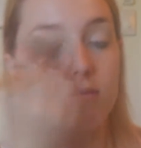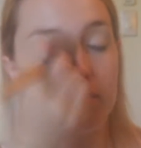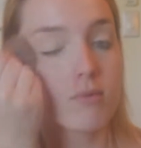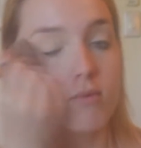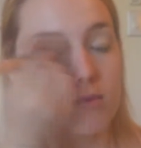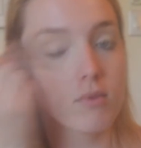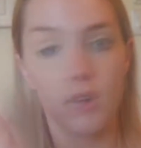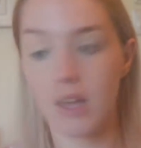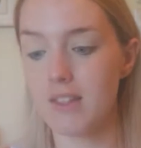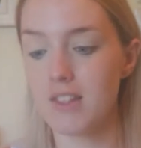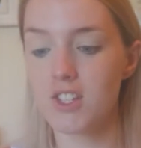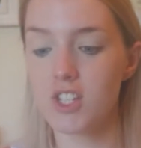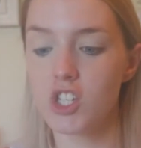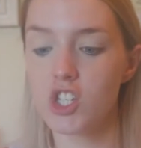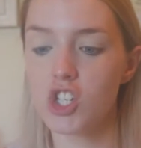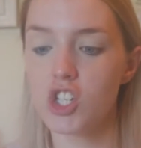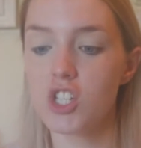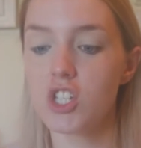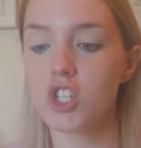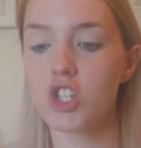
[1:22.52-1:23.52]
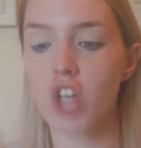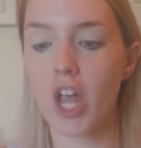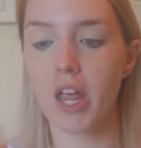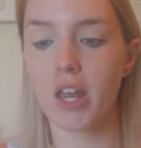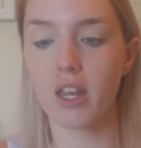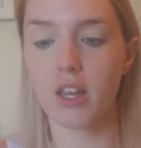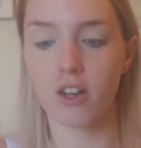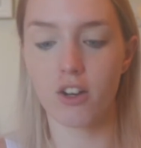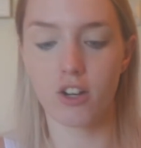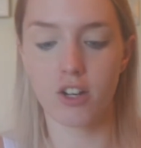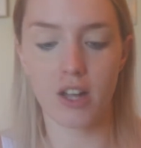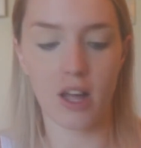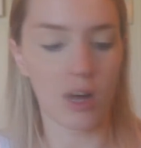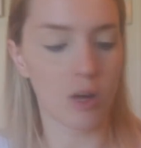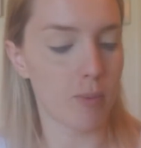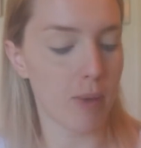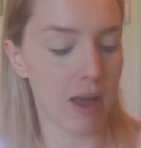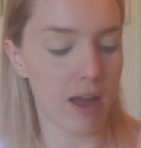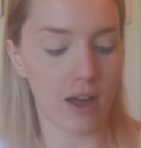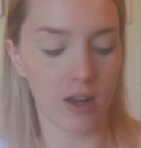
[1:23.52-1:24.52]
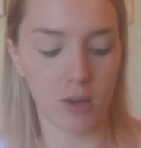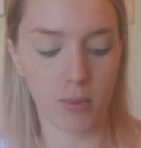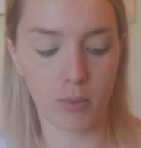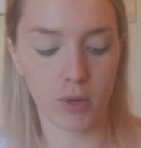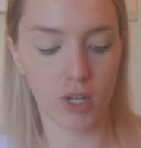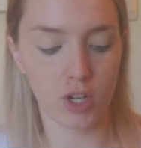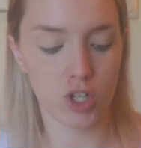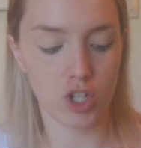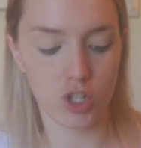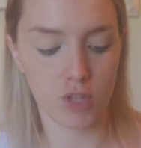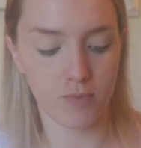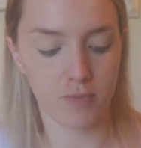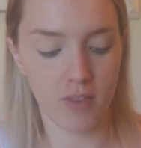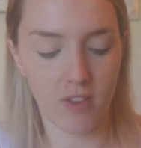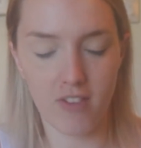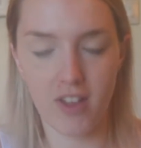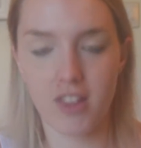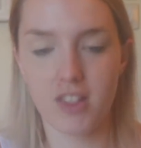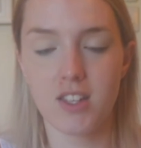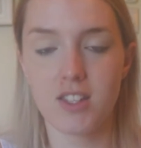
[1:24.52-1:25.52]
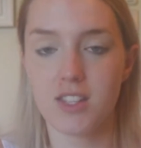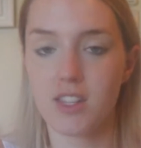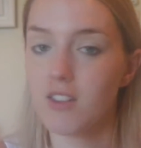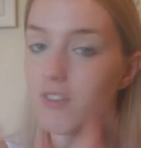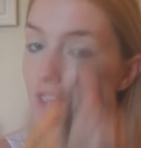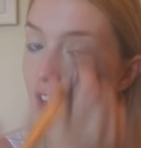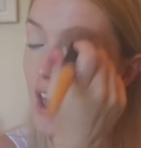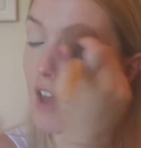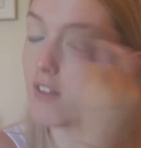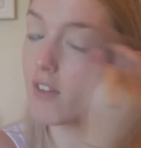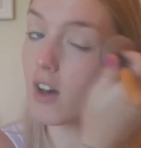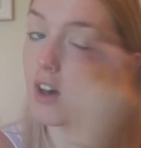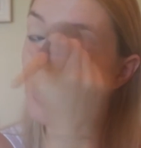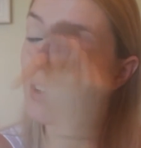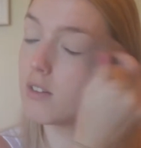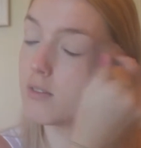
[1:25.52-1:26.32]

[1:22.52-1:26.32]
And this is just a Jane Iredale powder brush. I've had this thing forever.